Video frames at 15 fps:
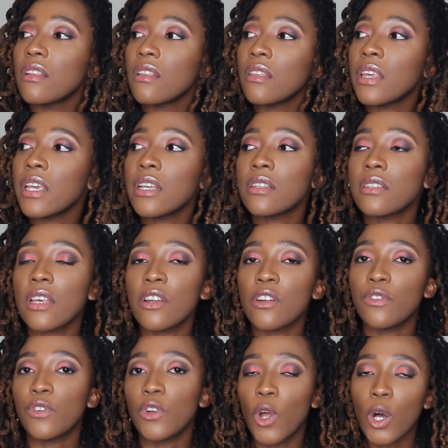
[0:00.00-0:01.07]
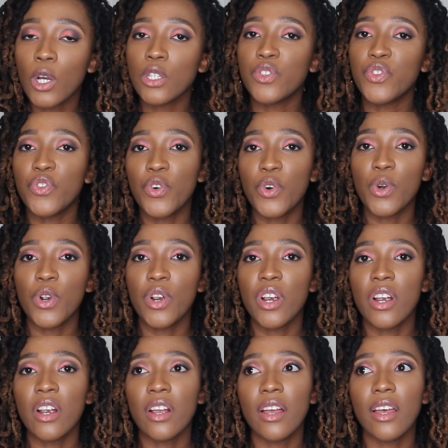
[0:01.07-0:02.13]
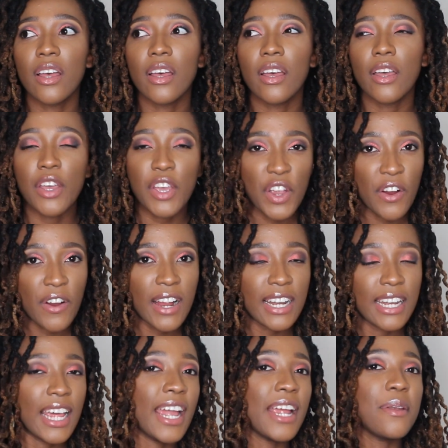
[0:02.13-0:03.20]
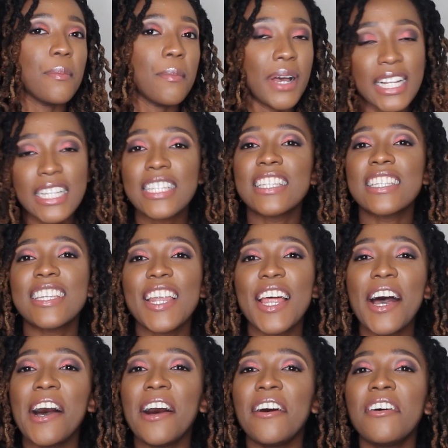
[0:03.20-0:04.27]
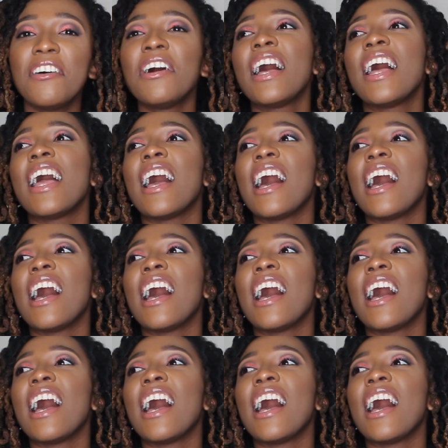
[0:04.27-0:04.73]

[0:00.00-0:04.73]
these set of locks for a year and 9 months now.